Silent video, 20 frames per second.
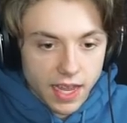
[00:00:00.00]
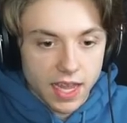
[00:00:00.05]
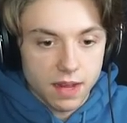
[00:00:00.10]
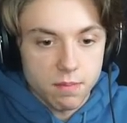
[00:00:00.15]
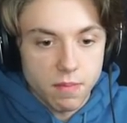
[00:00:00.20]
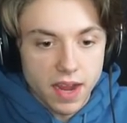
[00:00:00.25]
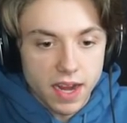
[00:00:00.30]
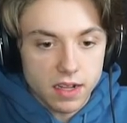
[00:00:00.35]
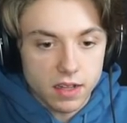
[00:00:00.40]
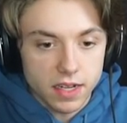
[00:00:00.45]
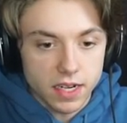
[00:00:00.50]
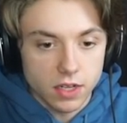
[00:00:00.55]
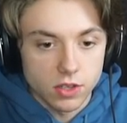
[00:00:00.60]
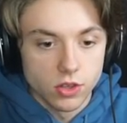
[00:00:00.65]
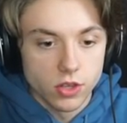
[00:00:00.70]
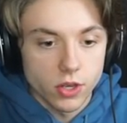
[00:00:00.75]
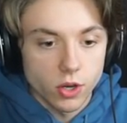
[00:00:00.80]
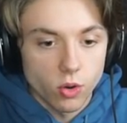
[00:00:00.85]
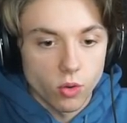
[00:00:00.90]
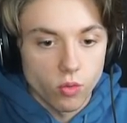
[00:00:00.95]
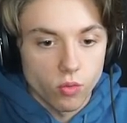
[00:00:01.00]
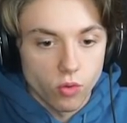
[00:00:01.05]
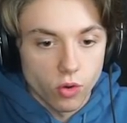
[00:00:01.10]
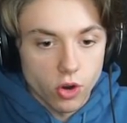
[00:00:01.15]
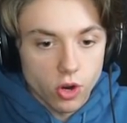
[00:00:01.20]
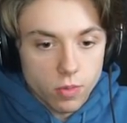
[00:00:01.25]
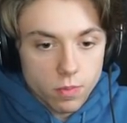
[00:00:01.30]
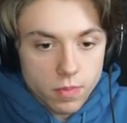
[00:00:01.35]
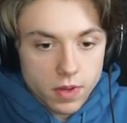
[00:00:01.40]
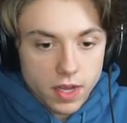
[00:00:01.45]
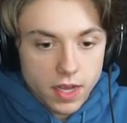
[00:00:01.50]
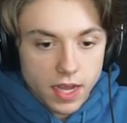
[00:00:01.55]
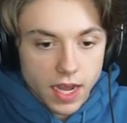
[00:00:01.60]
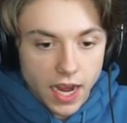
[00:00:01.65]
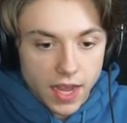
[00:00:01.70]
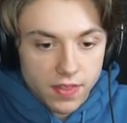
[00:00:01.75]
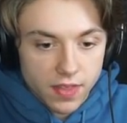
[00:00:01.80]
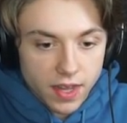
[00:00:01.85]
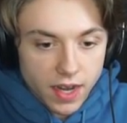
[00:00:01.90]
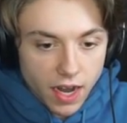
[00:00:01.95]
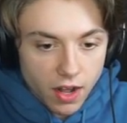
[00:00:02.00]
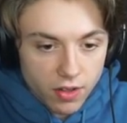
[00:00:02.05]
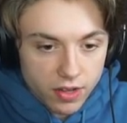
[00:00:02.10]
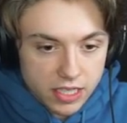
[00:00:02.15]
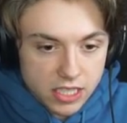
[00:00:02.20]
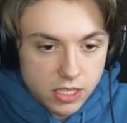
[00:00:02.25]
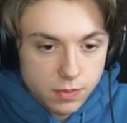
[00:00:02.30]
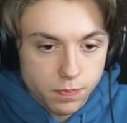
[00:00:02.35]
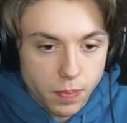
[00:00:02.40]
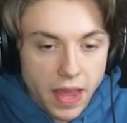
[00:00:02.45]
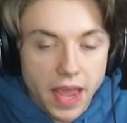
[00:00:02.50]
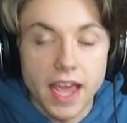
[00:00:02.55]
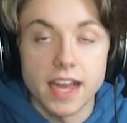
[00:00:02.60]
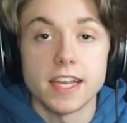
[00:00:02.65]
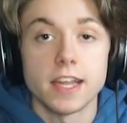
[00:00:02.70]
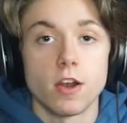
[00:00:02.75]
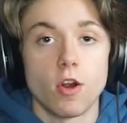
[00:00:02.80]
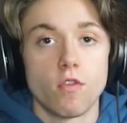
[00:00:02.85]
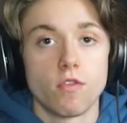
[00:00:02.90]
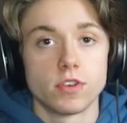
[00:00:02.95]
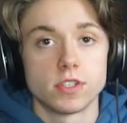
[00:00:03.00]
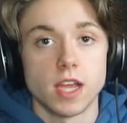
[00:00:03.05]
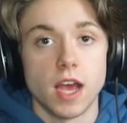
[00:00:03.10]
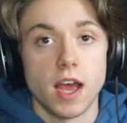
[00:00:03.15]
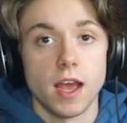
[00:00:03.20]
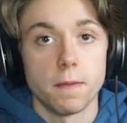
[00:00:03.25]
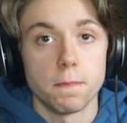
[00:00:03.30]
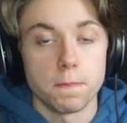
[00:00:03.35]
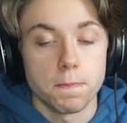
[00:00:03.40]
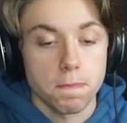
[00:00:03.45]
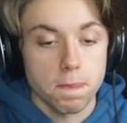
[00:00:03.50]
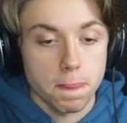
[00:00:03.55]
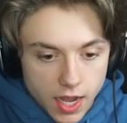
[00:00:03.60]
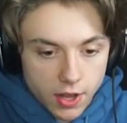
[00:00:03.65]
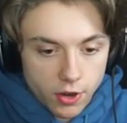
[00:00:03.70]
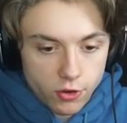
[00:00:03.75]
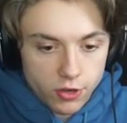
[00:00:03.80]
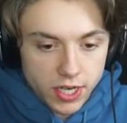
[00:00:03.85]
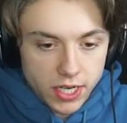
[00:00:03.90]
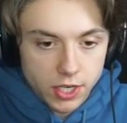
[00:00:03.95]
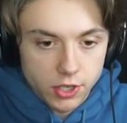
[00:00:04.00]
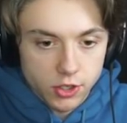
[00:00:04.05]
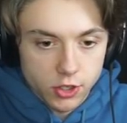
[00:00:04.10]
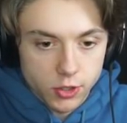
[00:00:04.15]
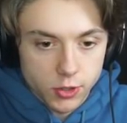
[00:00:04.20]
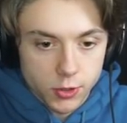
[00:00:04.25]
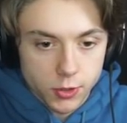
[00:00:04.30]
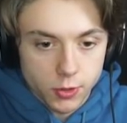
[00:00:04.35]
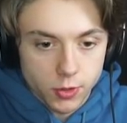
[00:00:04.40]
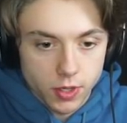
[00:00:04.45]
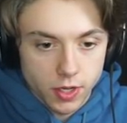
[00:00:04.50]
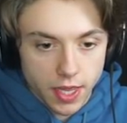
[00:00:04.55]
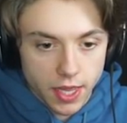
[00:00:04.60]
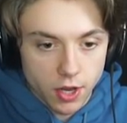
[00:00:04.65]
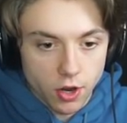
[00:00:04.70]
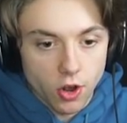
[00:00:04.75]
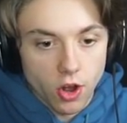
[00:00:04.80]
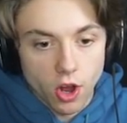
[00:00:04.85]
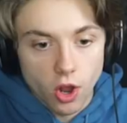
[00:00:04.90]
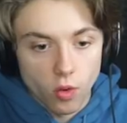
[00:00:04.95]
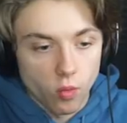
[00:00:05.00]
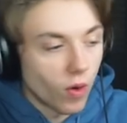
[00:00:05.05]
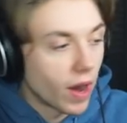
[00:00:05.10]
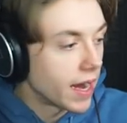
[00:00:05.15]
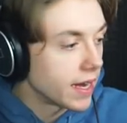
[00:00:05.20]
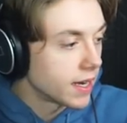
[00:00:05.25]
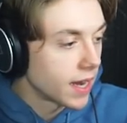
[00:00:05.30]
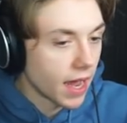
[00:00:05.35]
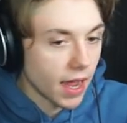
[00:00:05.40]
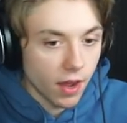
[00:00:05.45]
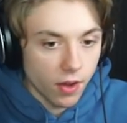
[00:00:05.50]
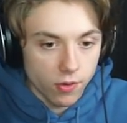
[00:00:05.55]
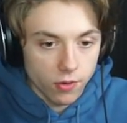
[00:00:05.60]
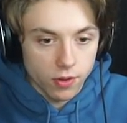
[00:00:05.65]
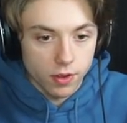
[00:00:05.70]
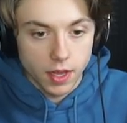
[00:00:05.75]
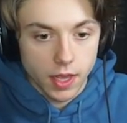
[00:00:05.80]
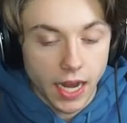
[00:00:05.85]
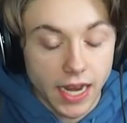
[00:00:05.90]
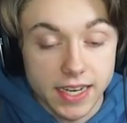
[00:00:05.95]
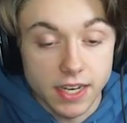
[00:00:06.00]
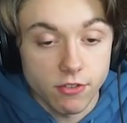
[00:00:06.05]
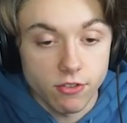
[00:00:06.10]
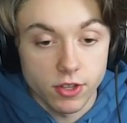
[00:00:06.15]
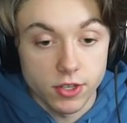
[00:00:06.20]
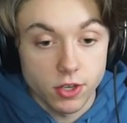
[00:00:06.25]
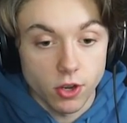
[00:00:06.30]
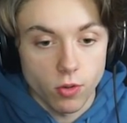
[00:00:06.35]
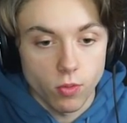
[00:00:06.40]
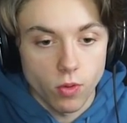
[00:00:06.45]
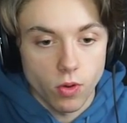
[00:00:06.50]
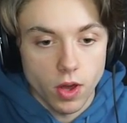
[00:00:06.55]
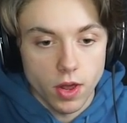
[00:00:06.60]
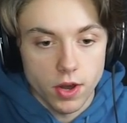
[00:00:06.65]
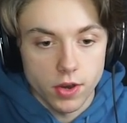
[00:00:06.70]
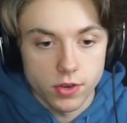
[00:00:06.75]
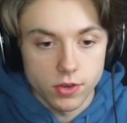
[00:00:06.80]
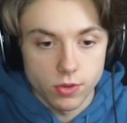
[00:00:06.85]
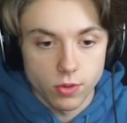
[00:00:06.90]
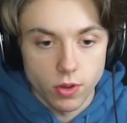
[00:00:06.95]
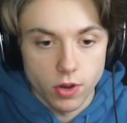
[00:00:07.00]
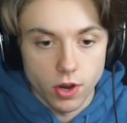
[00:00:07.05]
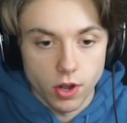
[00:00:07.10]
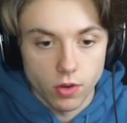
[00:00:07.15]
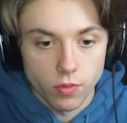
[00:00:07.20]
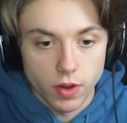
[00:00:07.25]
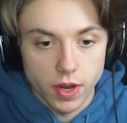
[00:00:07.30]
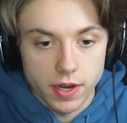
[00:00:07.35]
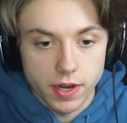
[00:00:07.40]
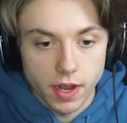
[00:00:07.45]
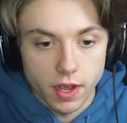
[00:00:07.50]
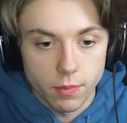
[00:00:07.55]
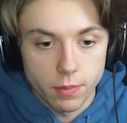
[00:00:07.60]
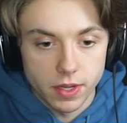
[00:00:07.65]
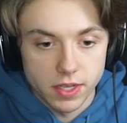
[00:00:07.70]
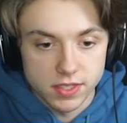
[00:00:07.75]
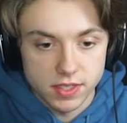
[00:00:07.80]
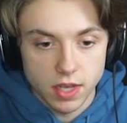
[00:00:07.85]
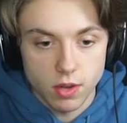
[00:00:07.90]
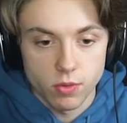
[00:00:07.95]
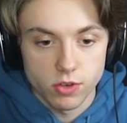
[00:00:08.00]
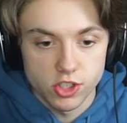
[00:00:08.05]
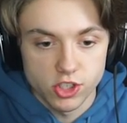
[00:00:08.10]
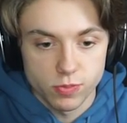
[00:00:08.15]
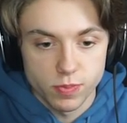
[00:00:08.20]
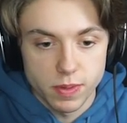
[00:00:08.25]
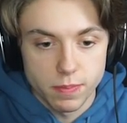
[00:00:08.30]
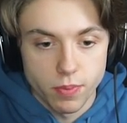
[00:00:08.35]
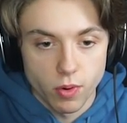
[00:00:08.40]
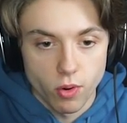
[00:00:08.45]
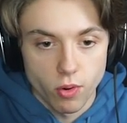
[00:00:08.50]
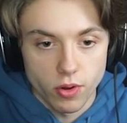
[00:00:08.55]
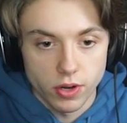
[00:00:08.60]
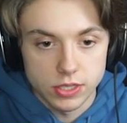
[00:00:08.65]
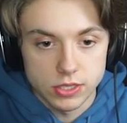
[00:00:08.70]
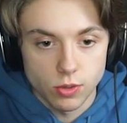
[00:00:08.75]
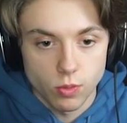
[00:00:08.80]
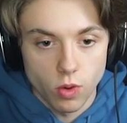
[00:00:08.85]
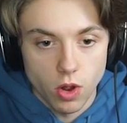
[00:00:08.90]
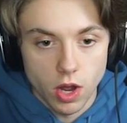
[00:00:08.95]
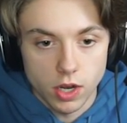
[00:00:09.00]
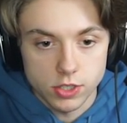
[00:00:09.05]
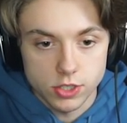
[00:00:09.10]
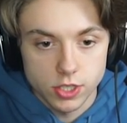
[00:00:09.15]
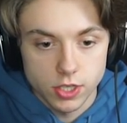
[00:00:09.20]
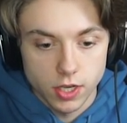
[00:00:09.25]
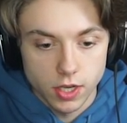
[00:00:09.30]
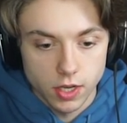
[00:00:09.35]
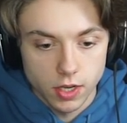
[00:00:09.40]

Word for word: and make like a little room and then I'll expand it over time. I don't need to do it all right now. And I definitely don't want to do it all right now because that would just be boring to watch.